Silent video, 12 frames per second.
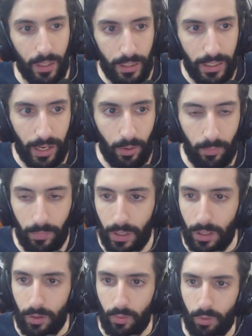Now,
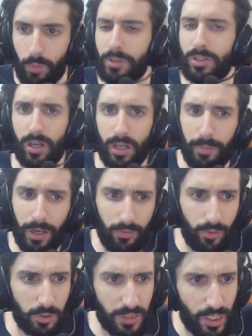when we talk about
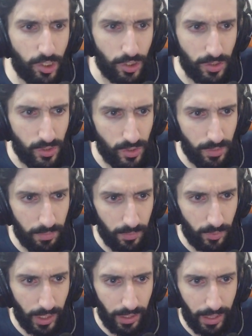rotations,
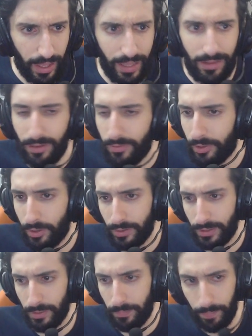right, and difficulty,